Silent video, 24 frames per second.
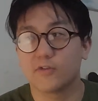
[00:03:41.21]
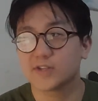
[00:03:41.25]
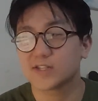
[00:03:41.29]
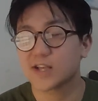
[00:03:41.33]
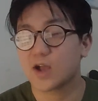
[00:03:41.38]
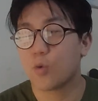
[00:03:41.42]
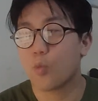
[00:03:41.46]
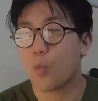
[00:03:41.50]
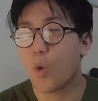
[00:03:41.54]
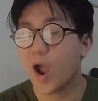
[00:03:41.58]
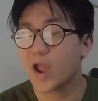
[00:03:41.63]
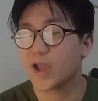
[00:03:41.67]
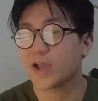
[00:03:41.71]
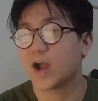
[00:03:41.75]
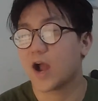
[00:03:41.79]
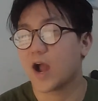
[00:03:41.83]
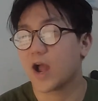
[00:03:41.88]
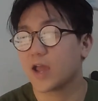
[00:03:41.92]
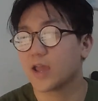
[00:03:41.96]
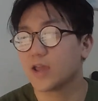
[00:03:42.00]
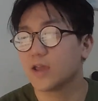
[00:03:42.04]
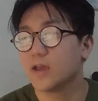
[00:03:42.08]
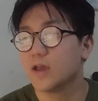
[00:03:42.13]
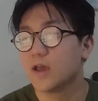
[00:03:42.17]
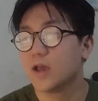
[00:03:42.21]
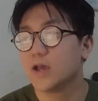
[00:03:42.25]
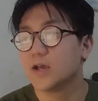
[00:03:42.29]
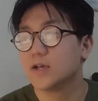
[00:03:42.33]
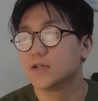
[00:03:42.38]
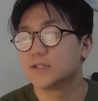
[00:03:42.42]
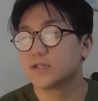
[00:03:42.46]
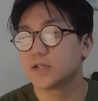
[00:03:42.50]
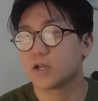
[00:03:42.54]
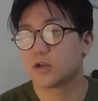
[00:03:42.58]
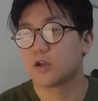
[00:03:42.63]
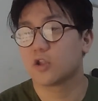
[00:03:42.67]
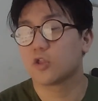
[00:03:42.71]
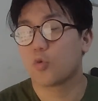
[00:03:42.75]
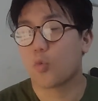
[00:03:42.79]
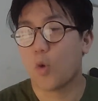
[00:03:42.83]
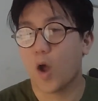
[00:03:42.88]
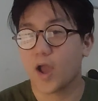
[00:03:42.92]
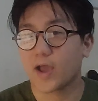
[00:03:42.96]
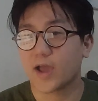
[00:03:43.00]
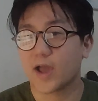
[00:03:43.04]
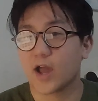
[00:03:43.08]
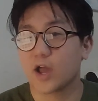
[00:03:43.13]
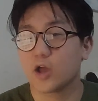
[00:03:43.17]
It's like a white guy seeing another
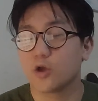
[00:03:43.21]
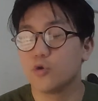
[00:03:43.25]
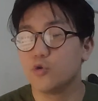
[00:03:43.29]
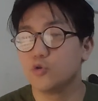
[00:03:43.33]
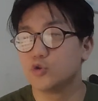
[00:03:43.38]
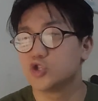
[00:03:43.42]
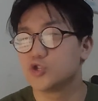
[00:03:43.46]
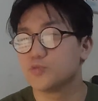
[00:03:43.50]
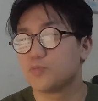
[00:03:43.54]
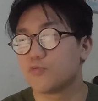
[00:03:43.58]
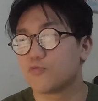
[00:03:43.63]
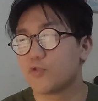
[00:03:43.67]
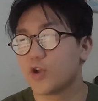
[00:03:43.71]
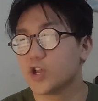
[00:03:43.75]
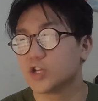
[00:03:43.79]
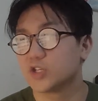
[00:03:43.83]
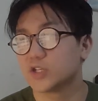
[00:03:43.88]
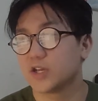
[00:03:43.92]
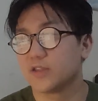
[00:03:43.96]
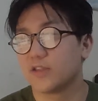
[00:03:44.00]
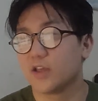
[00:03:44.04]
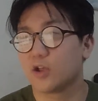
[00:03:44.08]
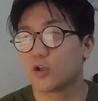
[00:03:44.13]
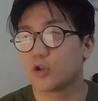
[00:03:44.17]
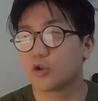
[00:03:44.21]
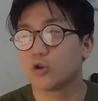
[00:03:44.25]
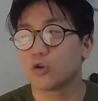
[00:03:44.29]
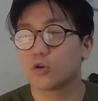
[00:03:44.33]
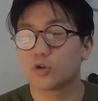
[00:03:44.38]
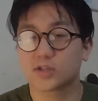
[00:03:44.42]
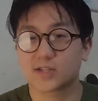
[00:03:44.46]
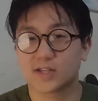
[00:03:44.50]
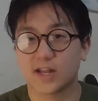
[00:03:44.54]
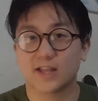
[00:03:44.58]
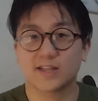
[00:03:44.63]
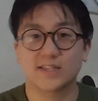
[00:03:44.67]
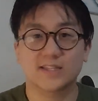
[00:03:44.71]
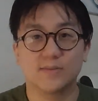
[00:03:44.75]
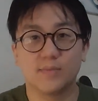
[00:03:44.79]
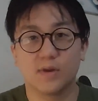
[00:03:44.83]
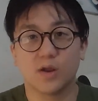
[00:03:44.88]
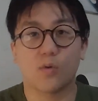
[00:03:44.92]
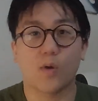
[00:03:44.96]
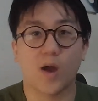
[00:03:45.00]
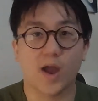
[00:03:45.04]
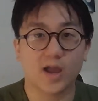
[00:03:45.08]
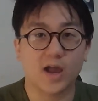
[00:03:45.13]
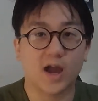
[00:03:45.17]
white guy who's super rich, and they look like similar
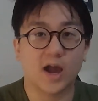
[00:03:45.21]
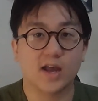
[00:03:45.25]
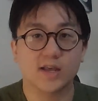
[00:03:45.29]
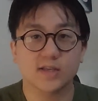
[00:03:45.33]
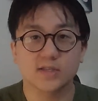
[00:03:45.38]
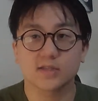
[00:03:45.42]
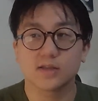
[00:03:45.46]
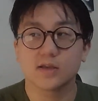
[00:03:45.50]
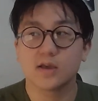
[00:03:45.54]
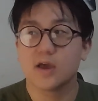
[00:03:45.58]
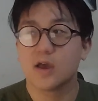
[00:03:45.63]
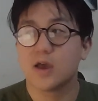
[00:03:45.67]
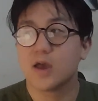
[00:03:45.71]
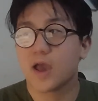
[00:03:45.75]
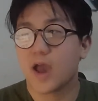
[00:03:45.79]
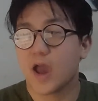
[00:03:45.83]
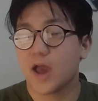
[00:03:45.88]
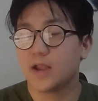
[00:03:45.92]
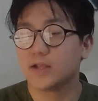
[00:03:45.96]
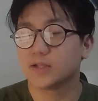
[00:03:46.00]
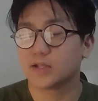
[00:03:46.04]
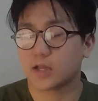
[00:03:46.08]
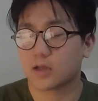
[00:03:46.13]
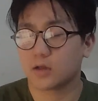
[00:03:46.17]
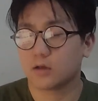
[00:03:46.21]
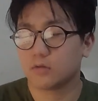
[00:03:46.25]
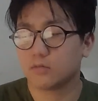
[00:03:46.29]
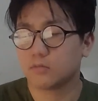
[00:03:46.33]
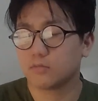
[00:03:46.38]
white guys, and he's like,